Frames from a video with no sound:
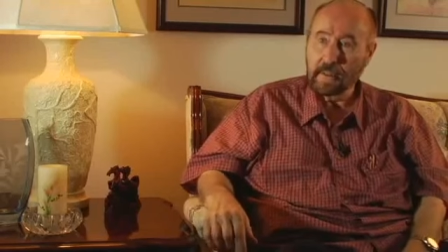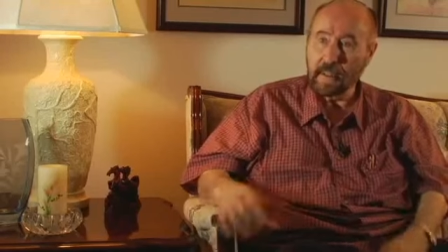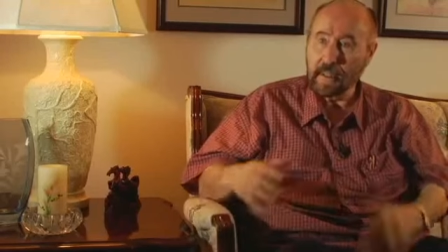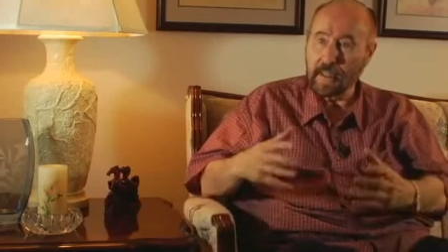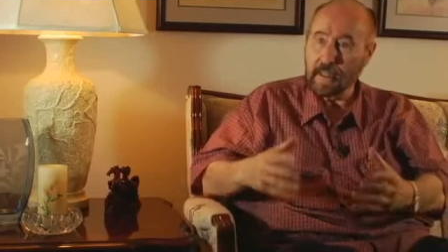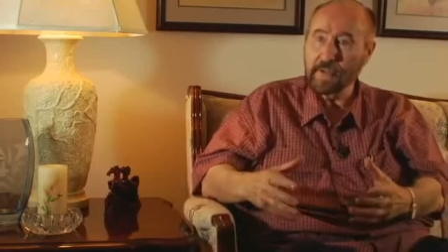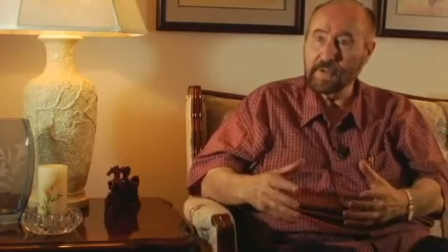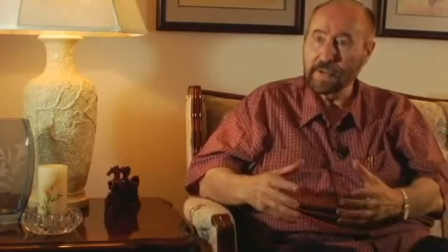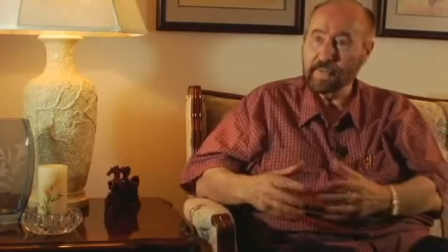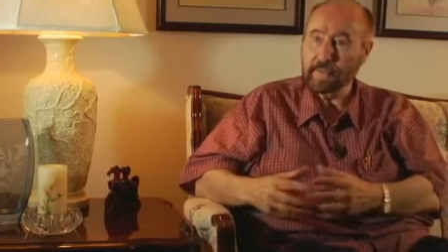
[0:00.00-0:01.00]
taking
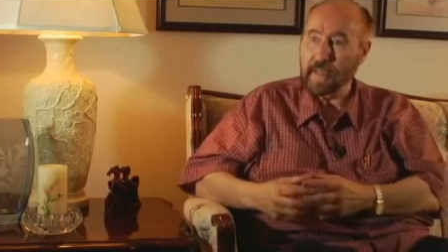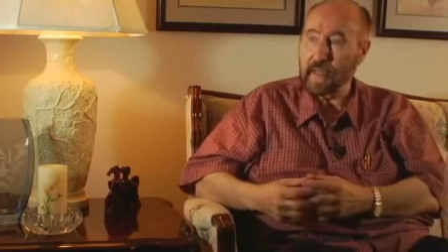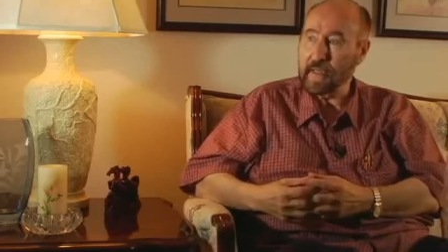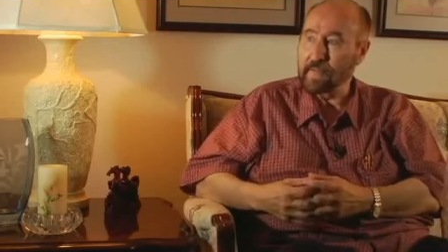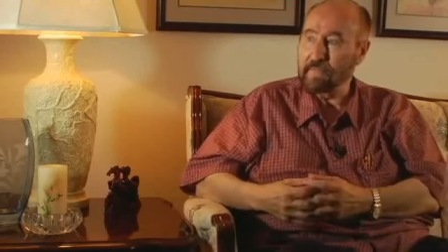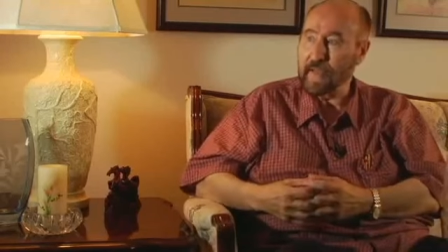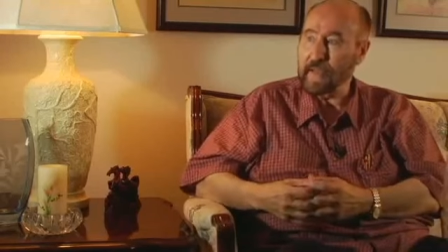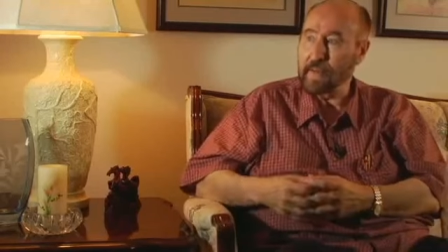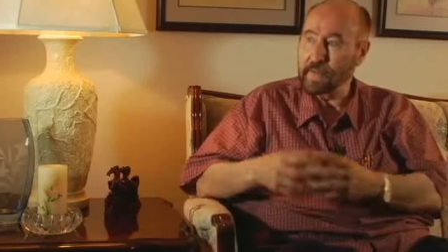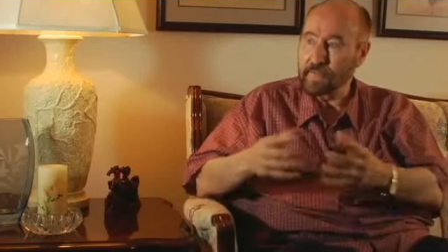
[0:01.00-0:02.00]
energy from the active
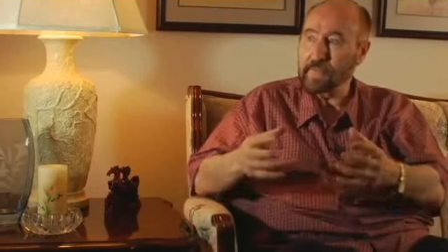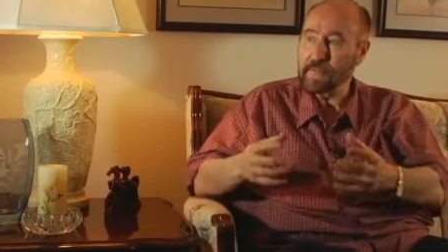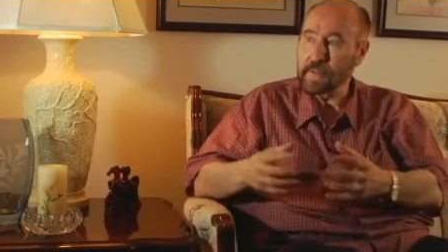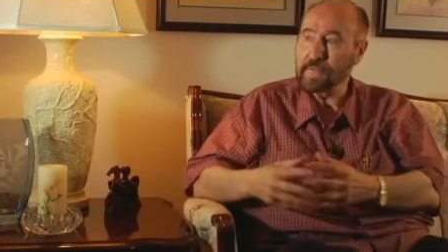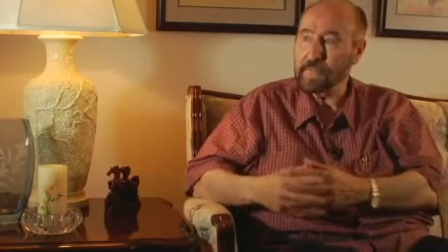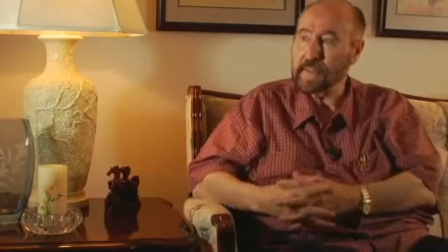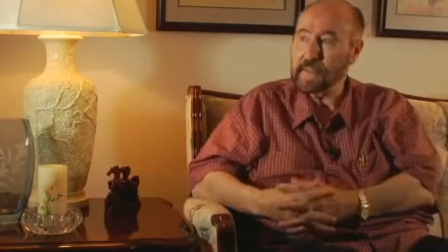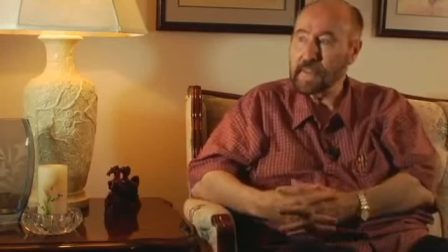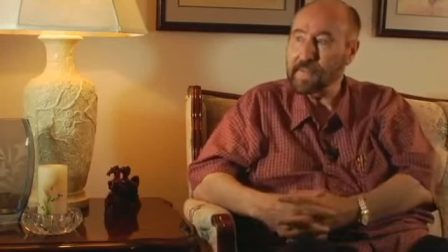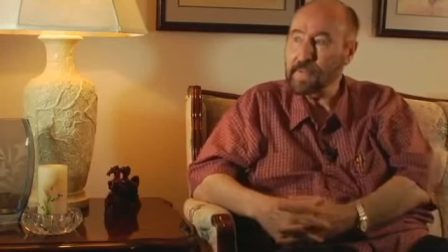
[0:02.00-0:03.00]
vacuum or from curved
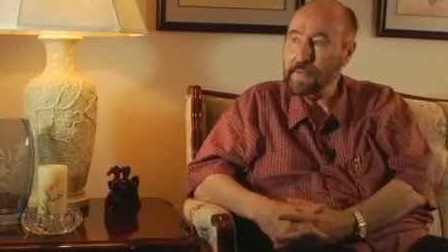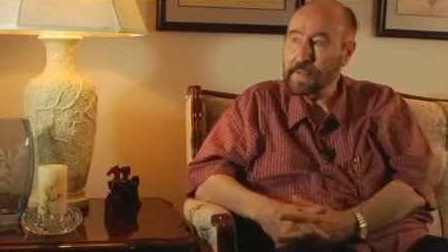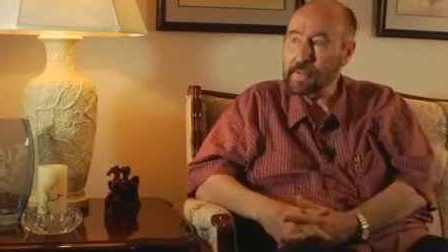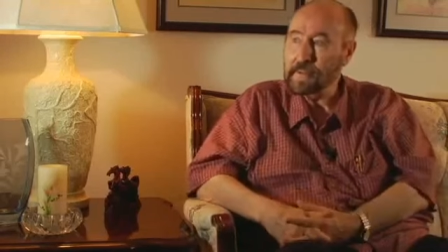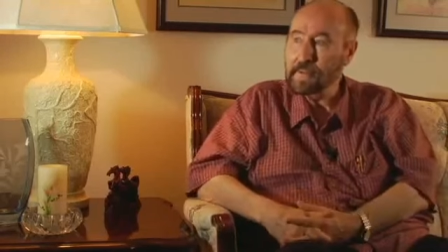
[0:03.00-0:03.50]
space-time or both.